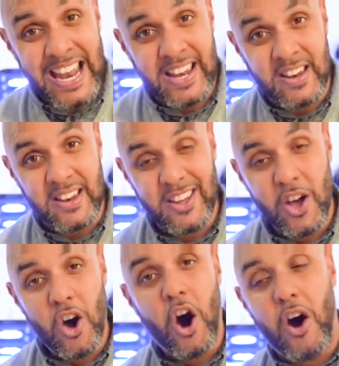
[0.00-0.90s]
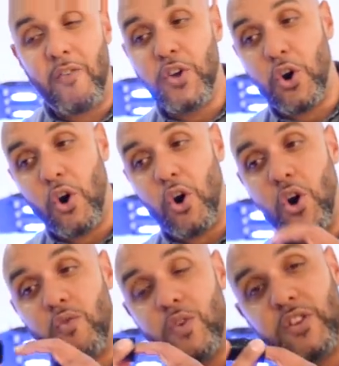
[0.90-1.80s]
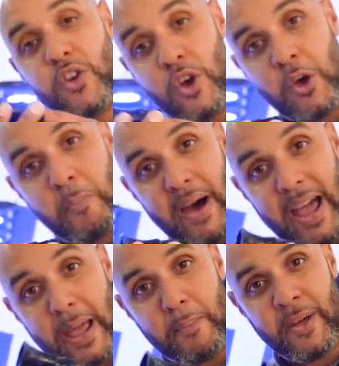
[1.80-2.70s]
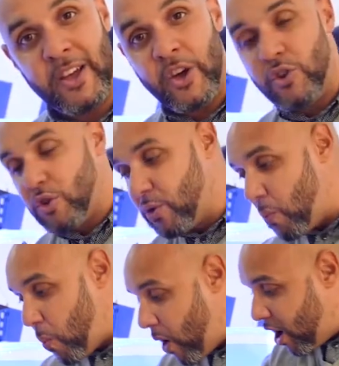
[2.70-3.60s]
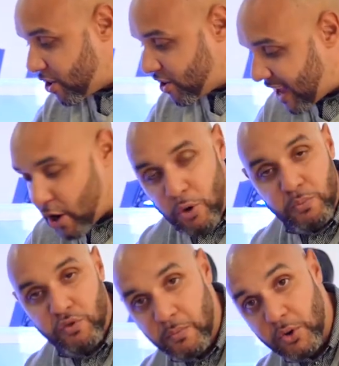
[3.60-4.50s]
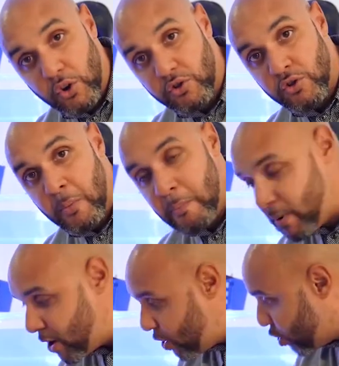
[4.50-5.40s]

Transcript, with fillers: end of your return pipe. So the water that comes from your sump